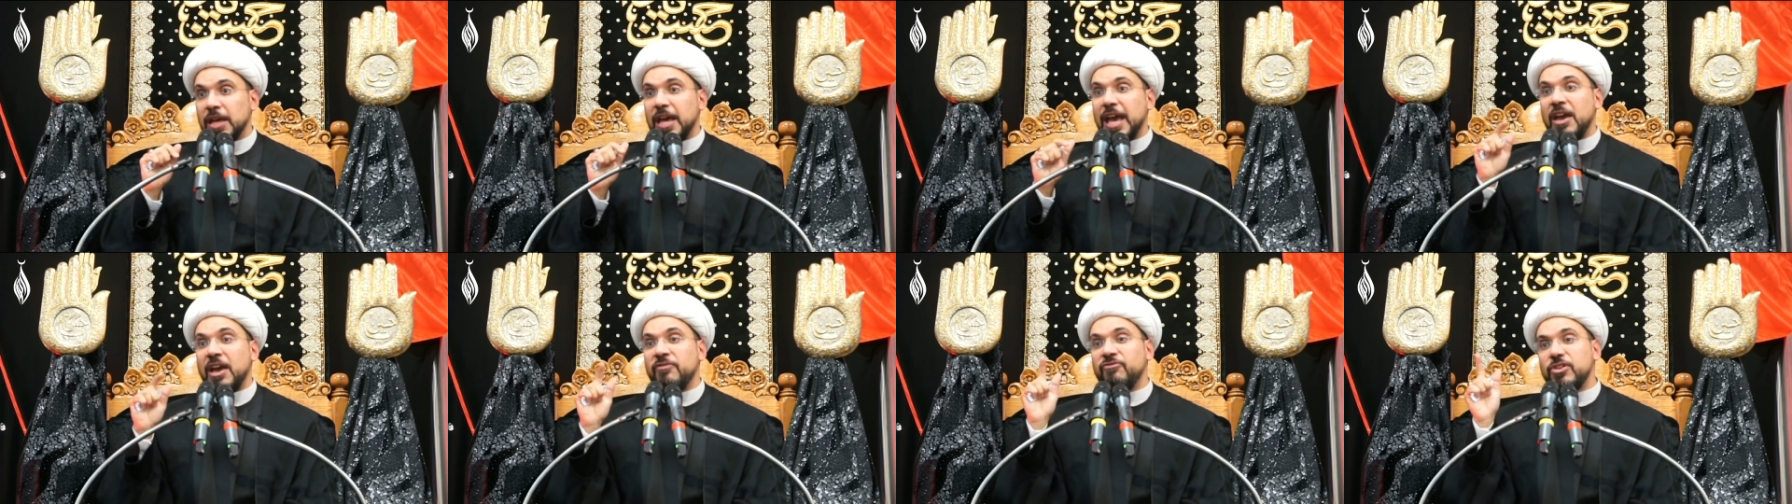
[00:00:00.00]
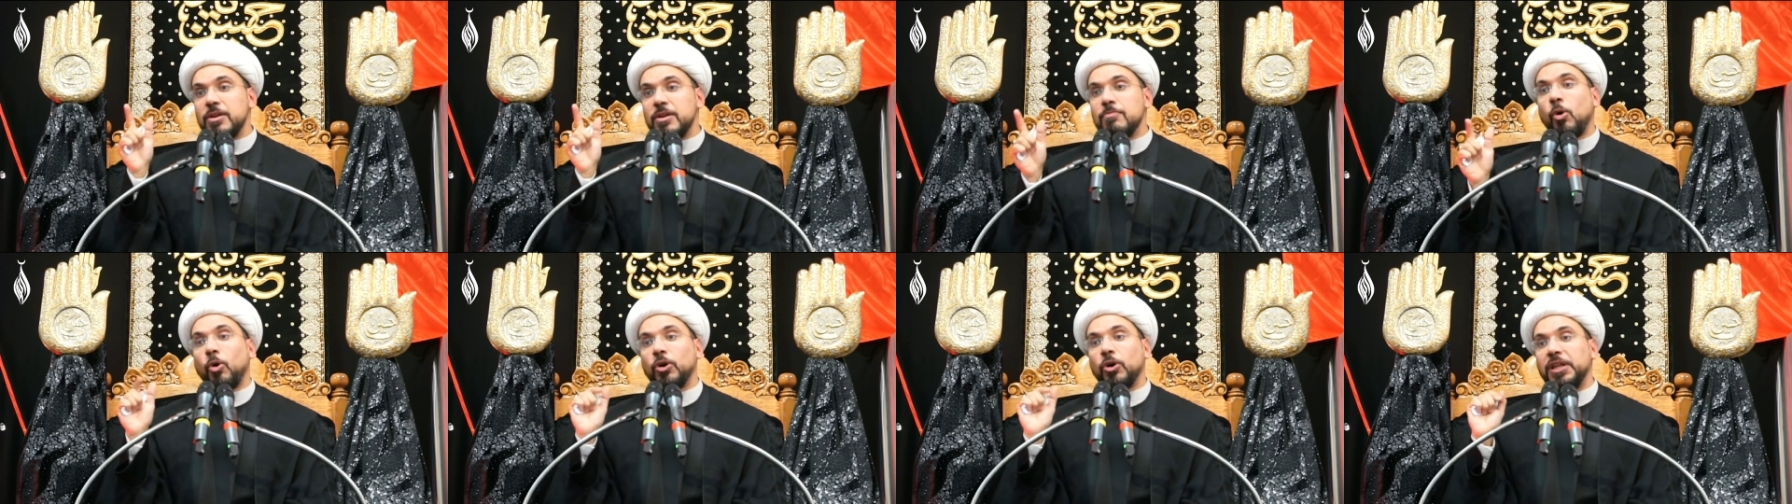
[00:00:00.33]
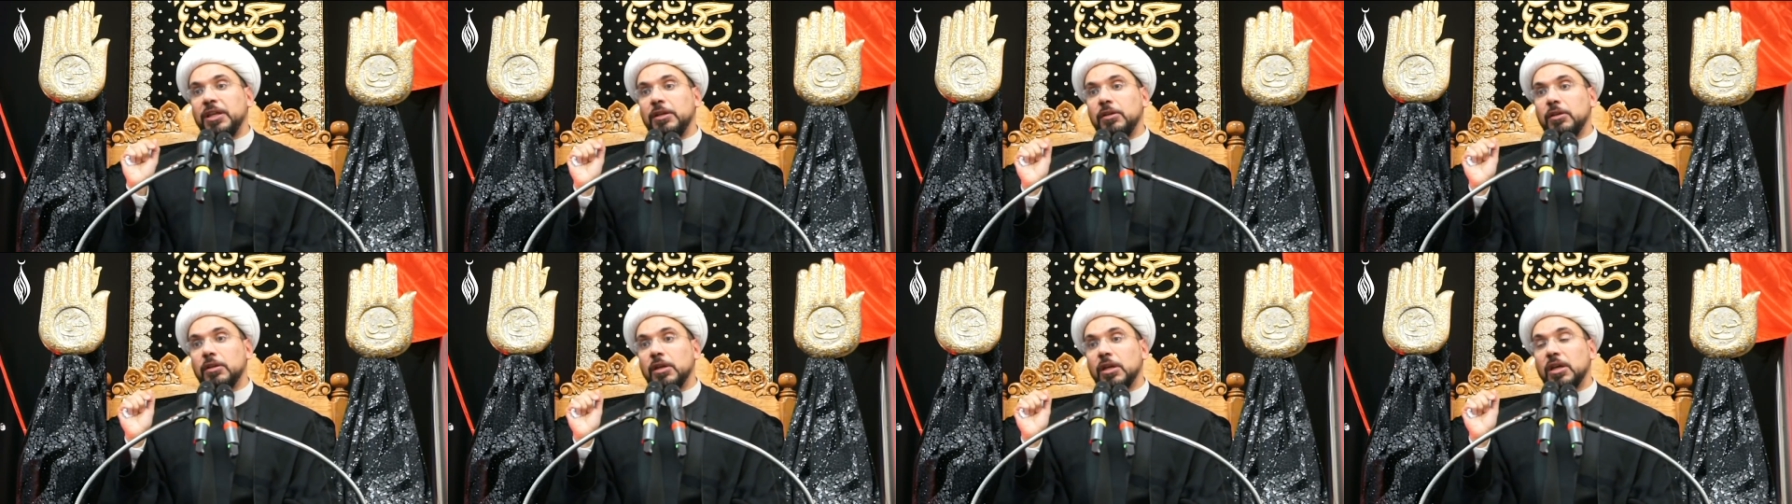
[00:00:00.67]
Every
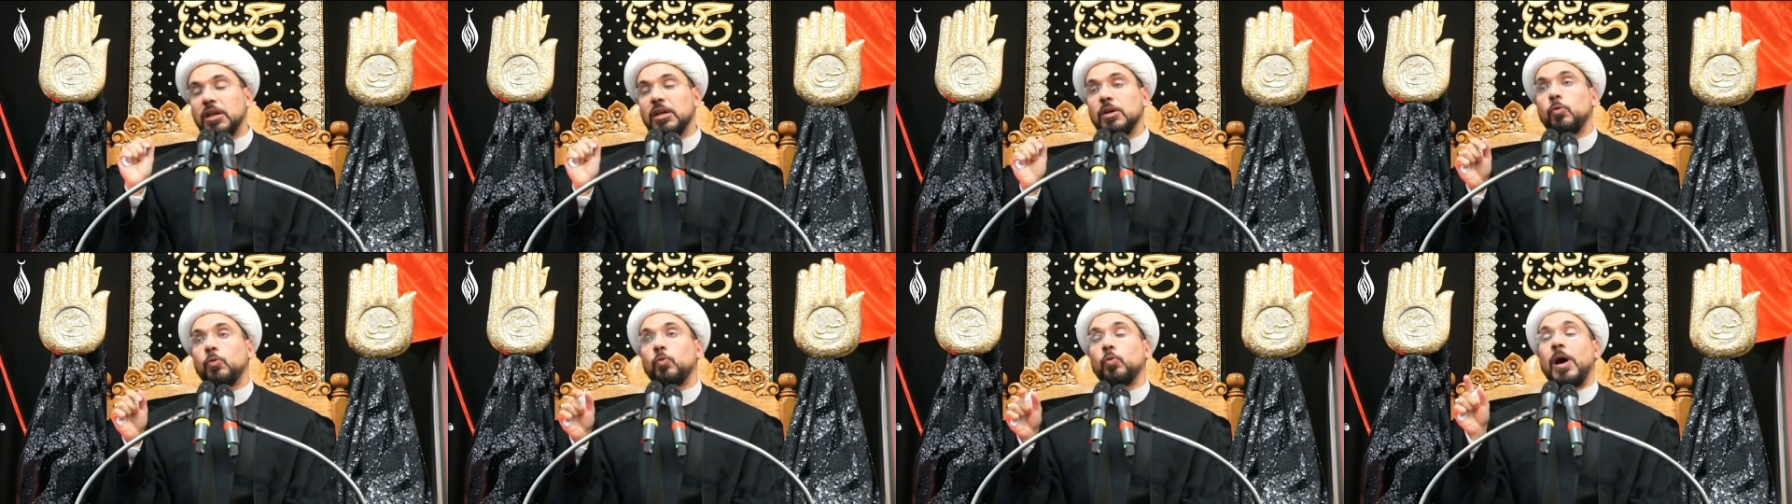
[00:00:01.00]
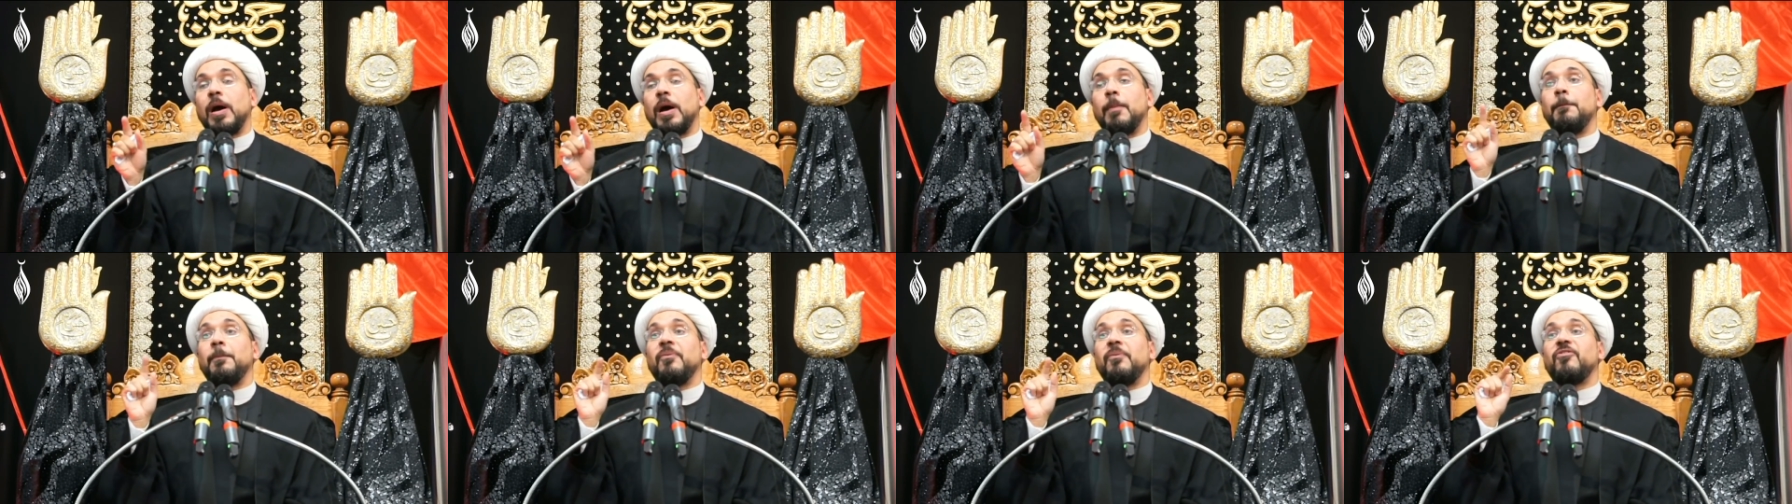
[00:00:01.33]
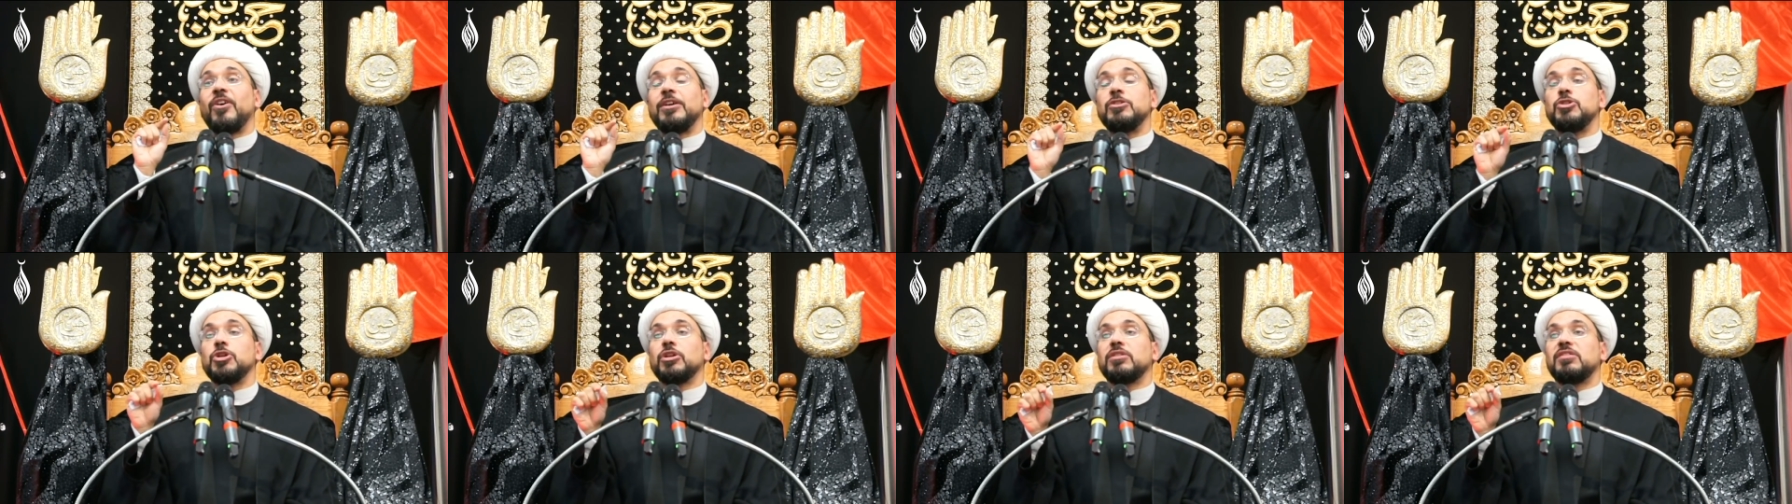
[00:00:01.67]
morning, at
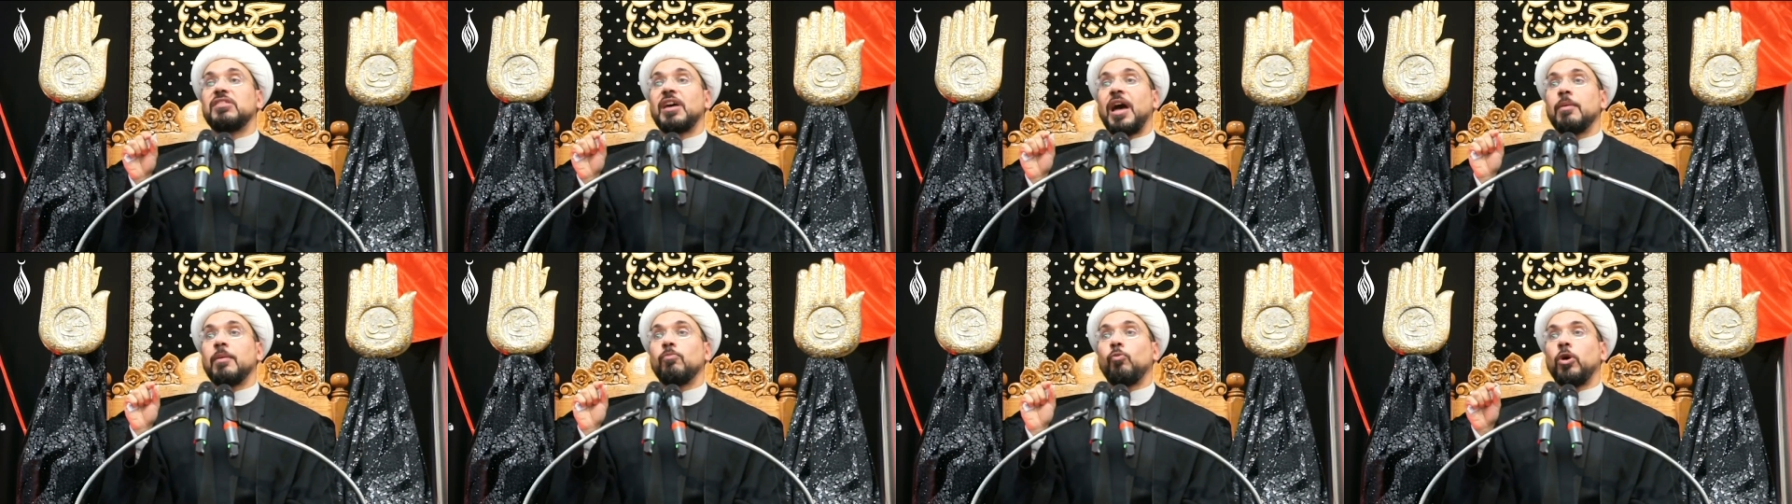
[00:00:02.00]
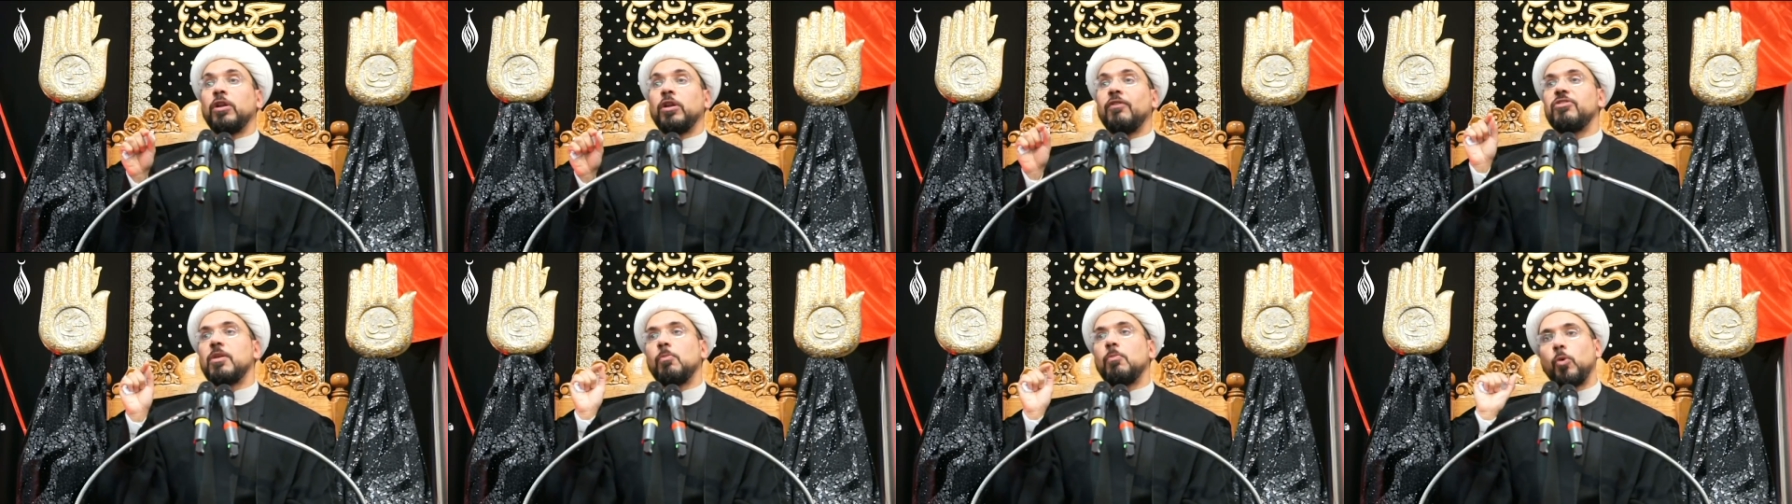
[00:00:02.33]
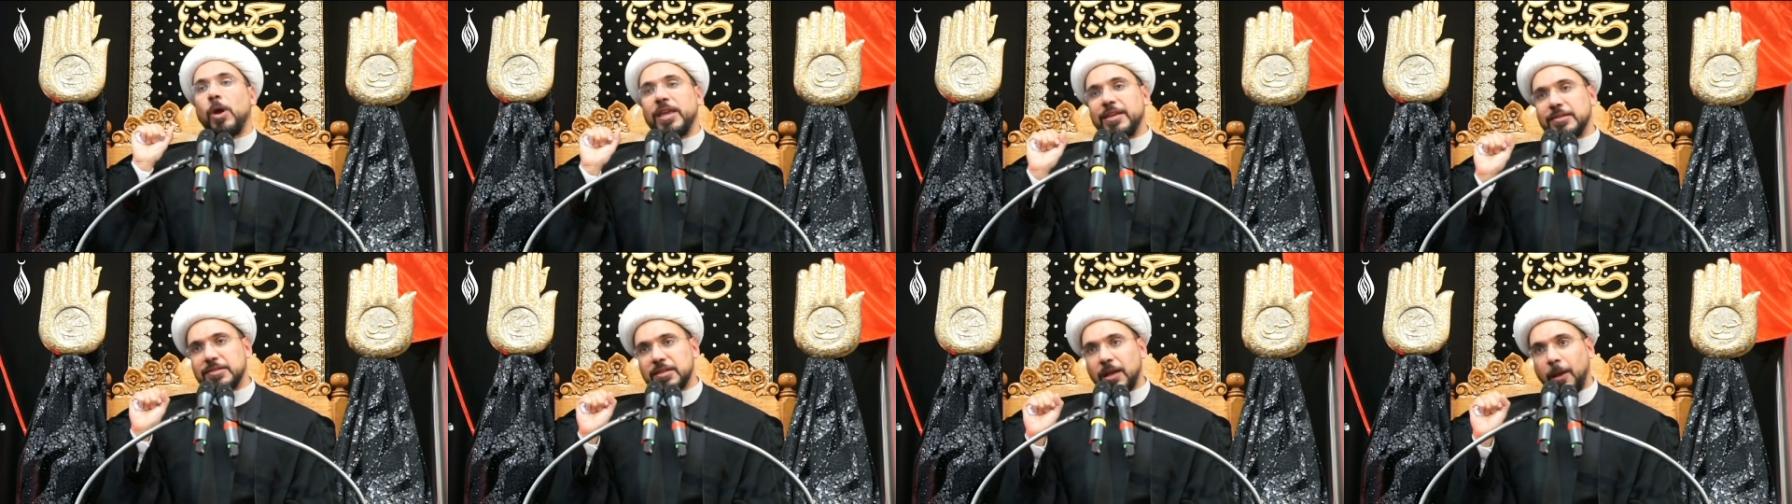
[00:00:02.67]
Fajr time, one of them
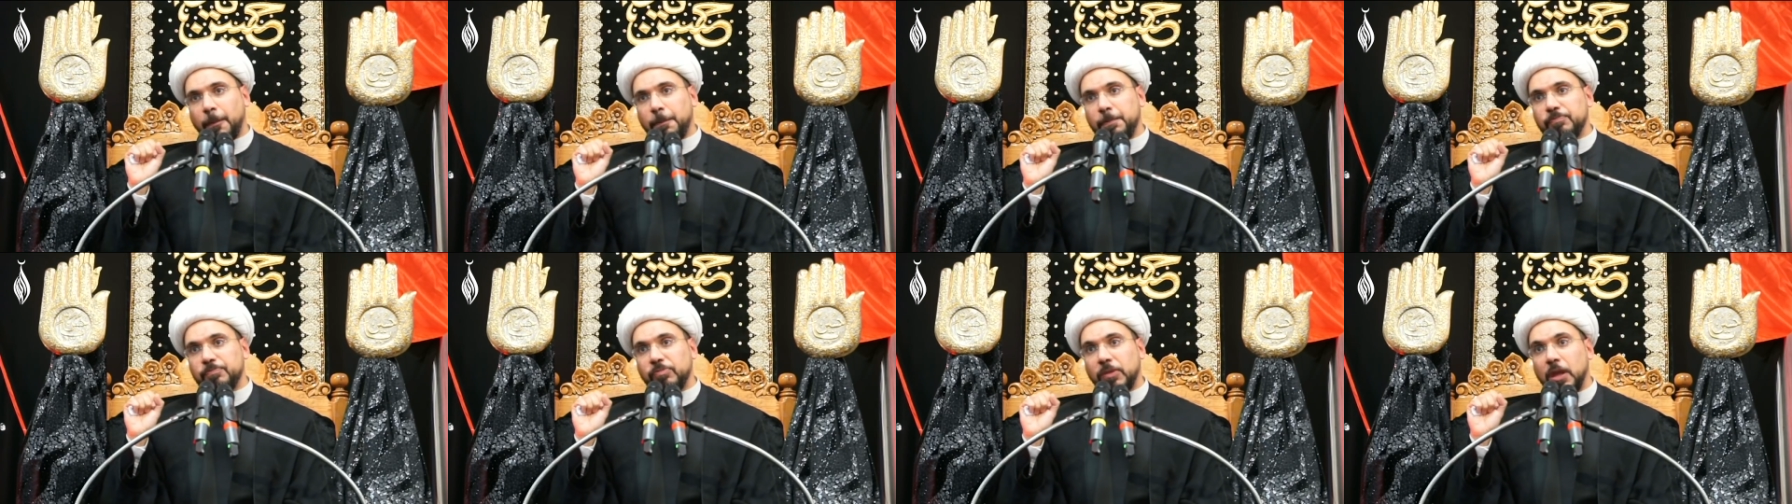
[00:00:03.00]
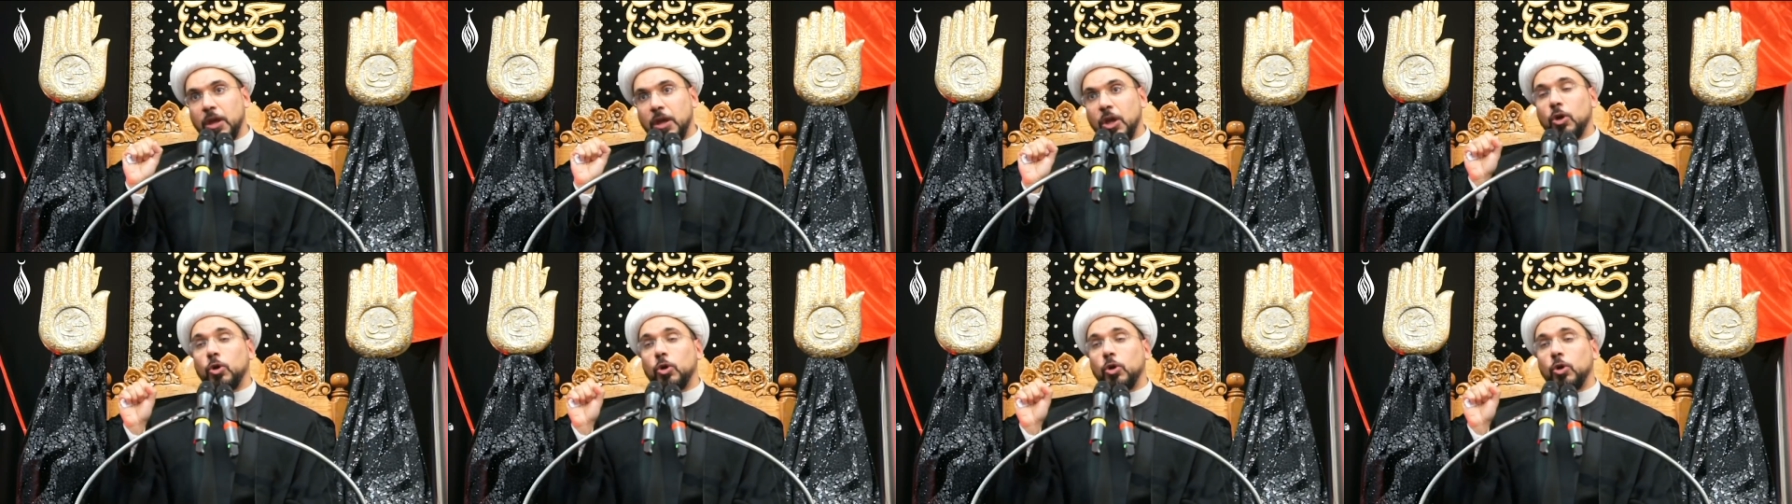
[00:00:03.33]
wakes up,